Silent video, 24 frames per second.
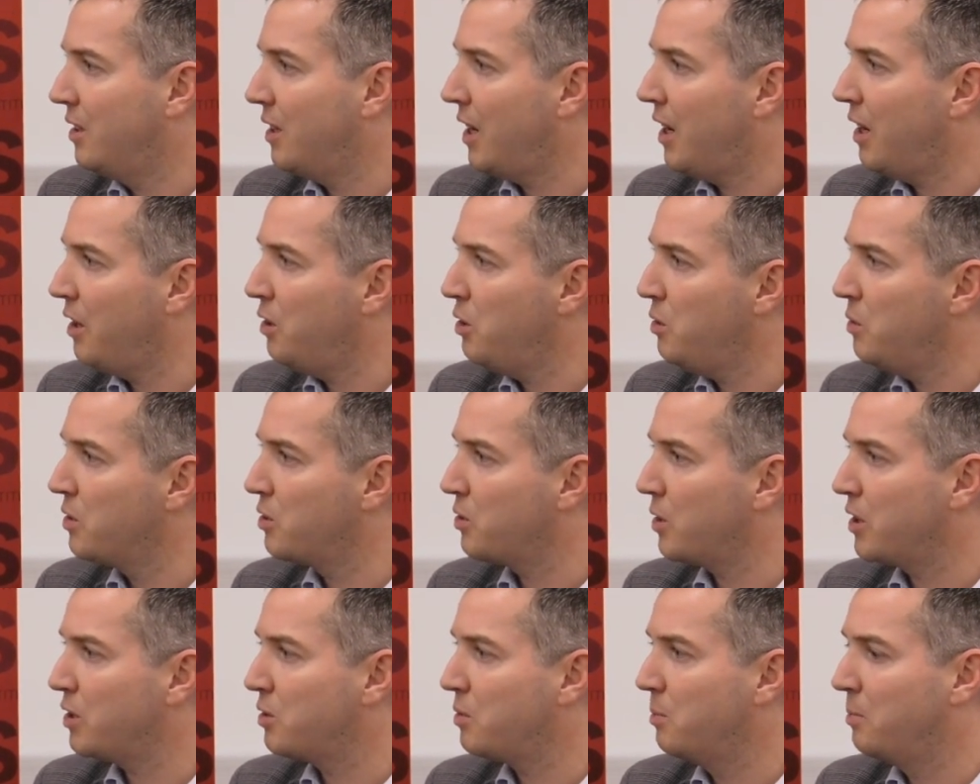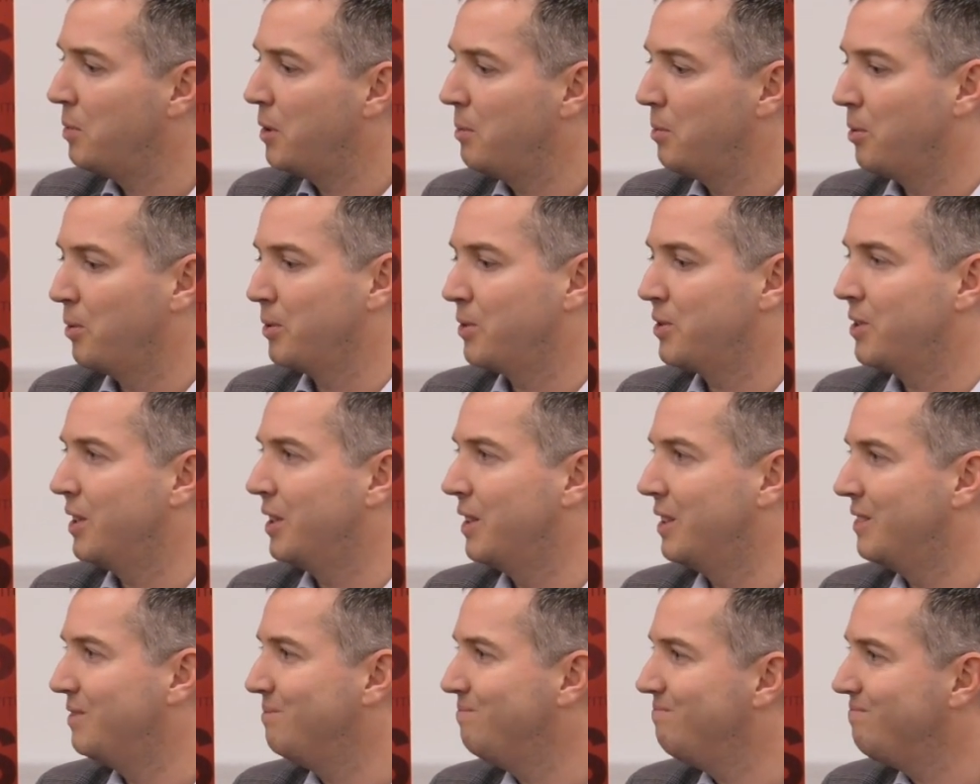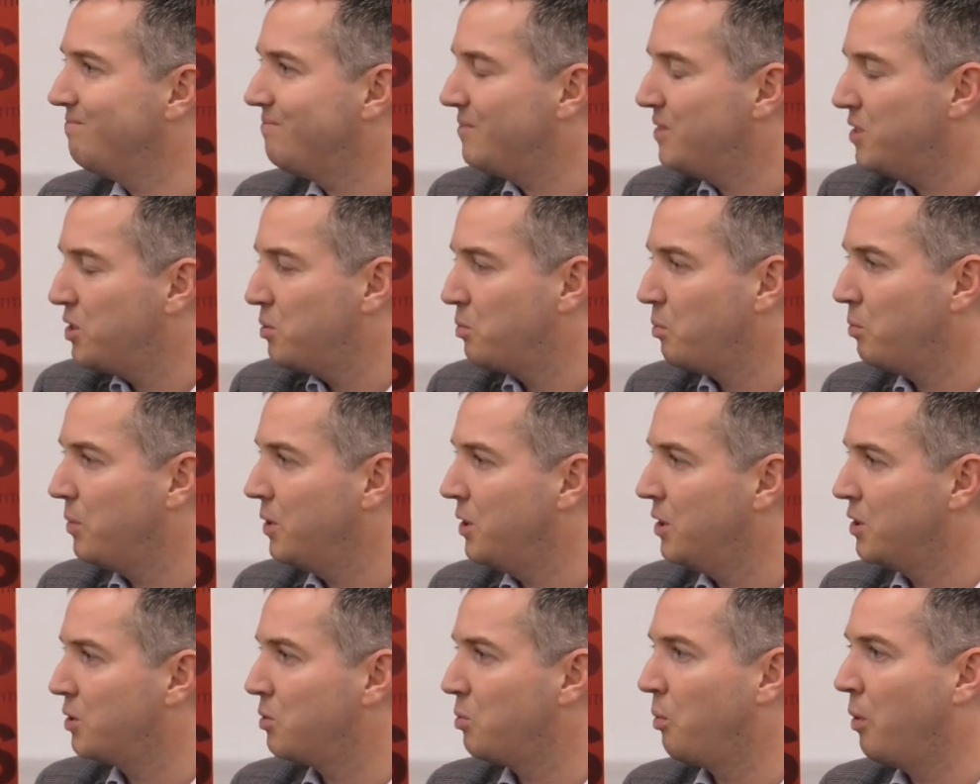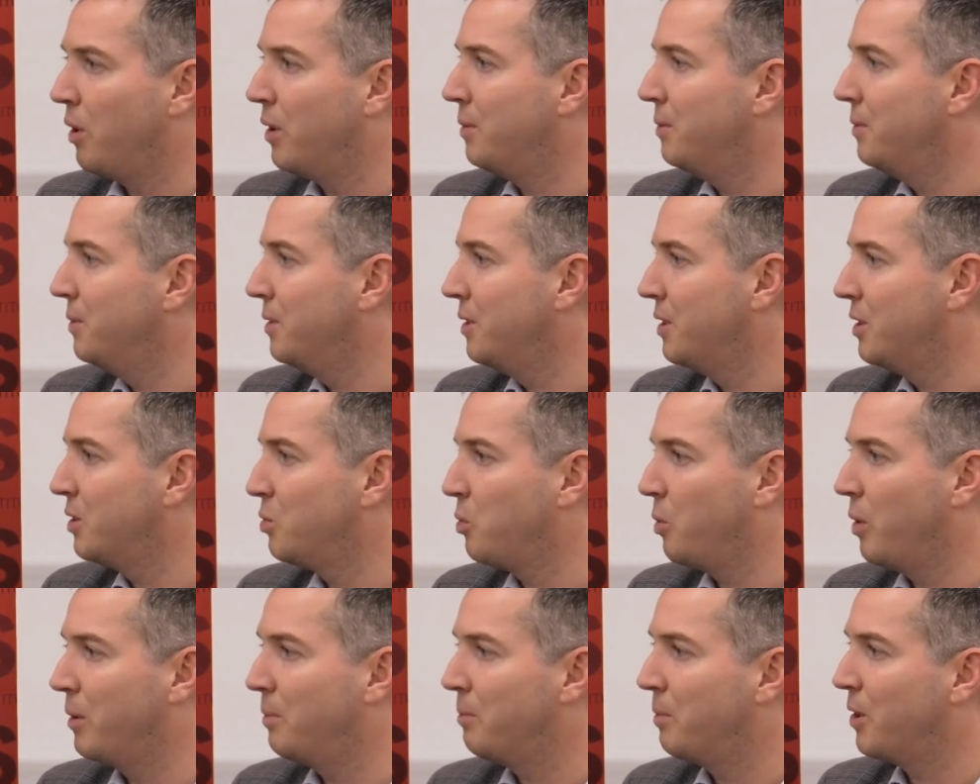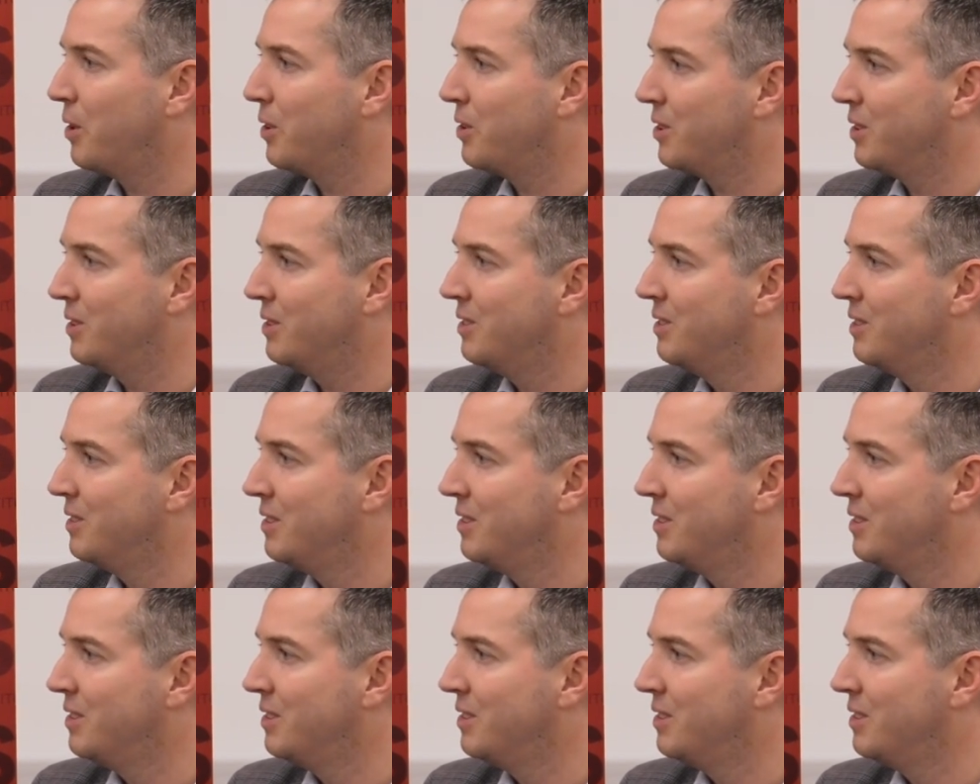How do you address when people will say, It's one person.